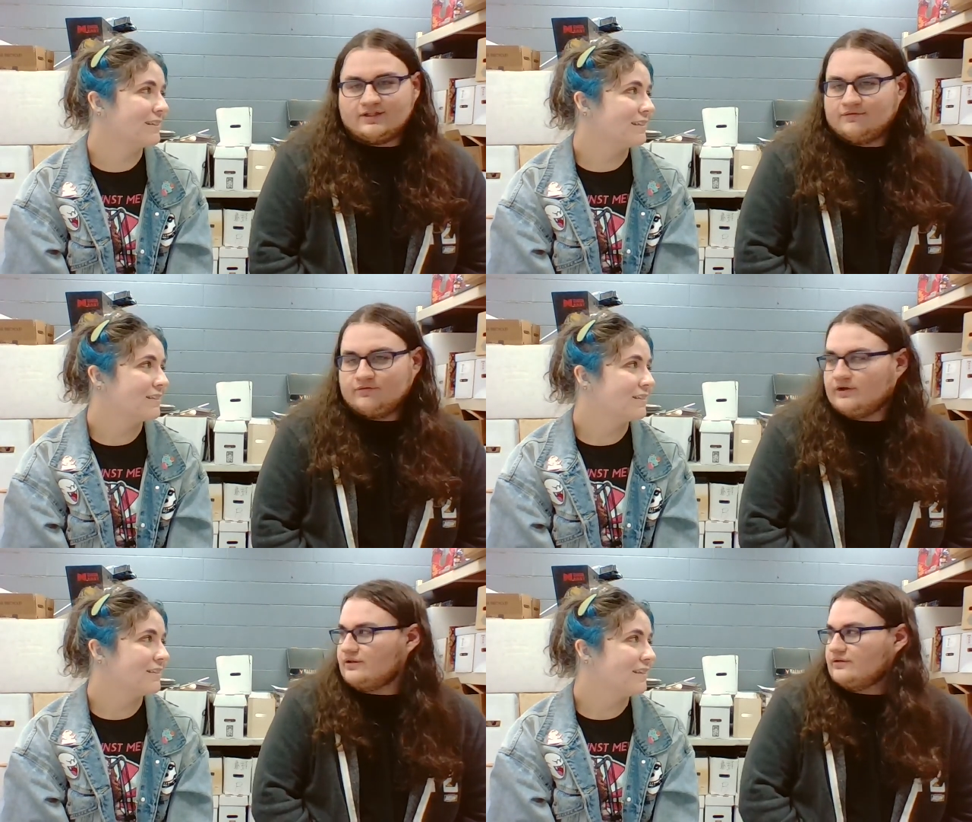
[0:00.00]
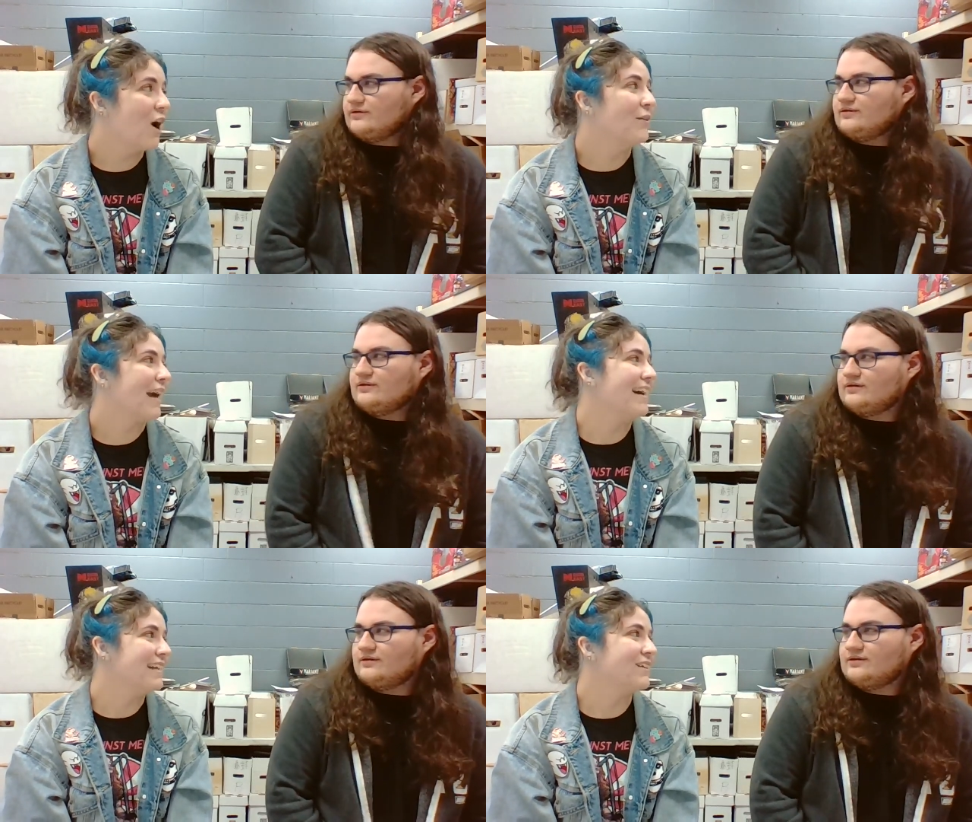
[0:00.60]
Speaker 1: haven't read it. Oh yeah,
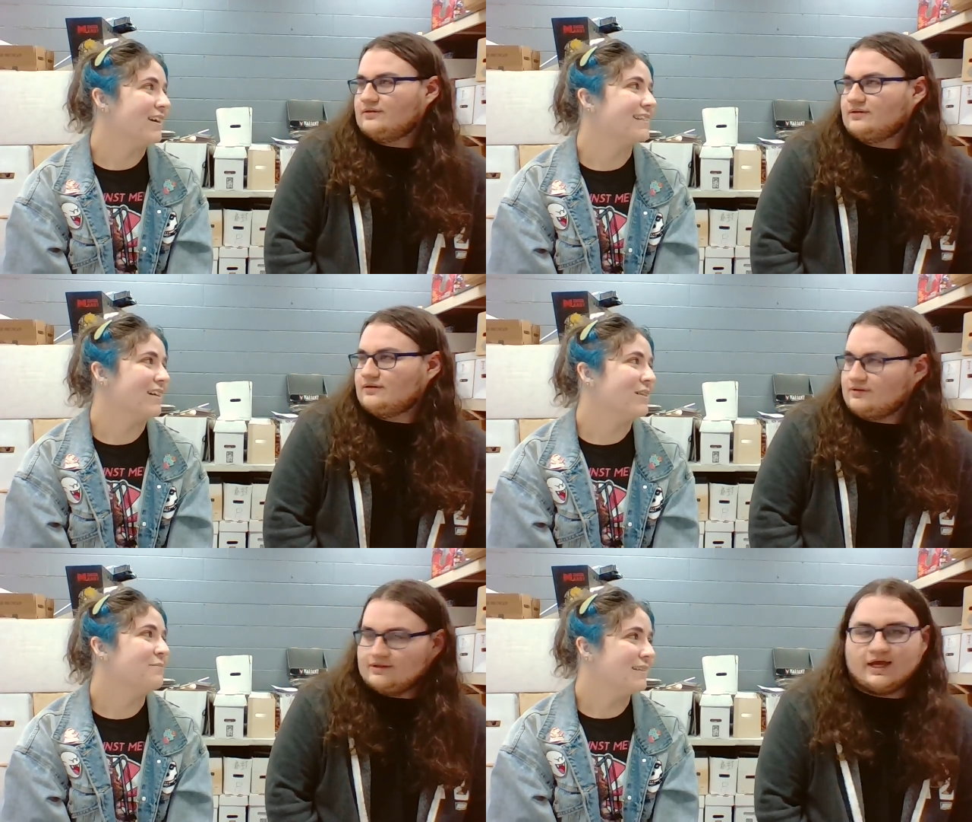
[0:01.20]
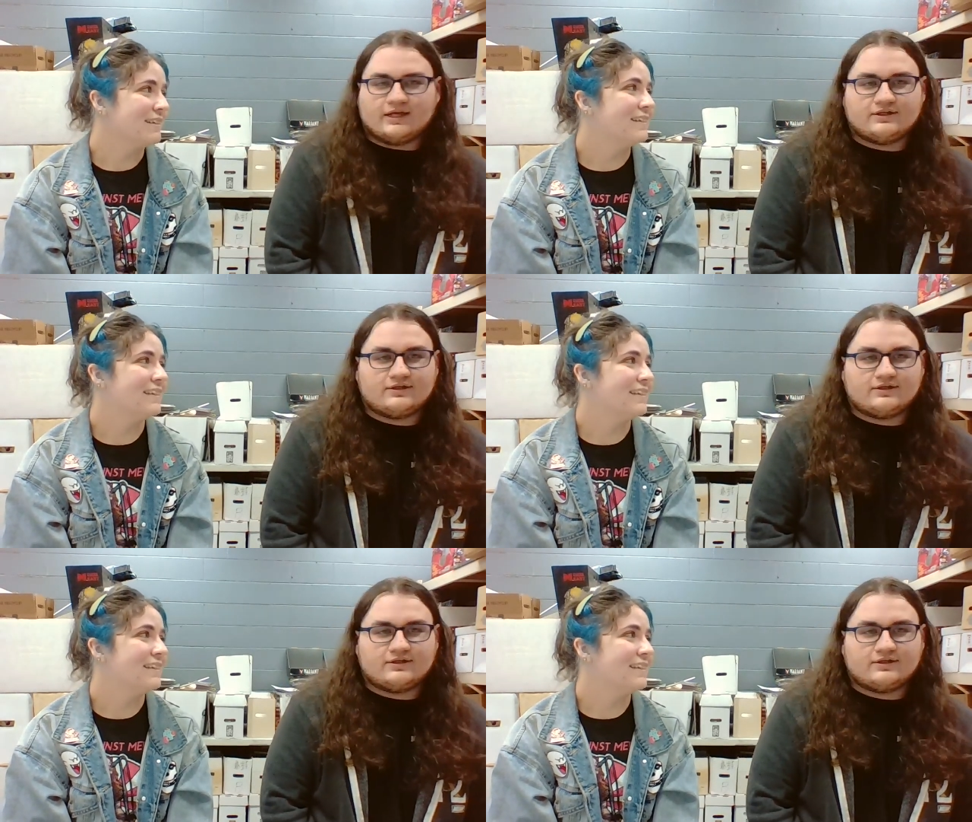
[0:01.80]
it's awesome. Nice.